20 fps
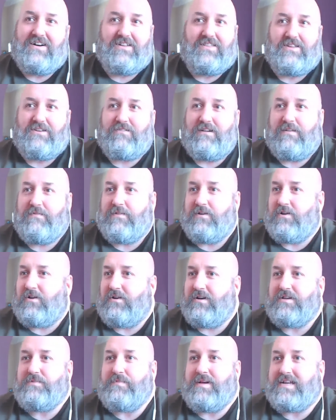The Craven
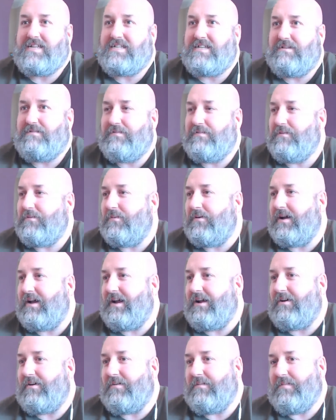Cottage Massive.
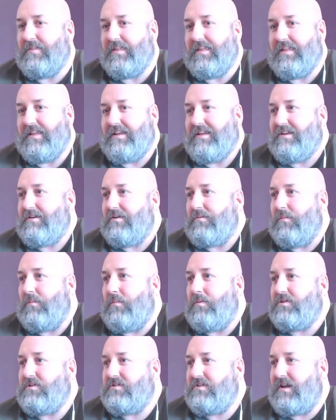Wow.
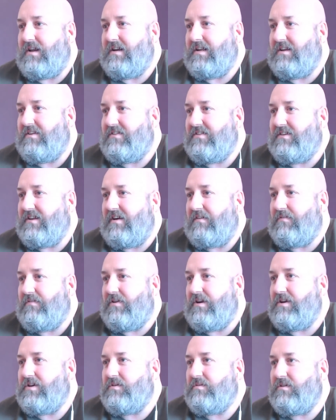Stunning stuff.
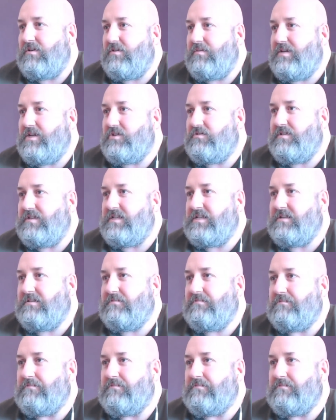Right, do you want to do injuries?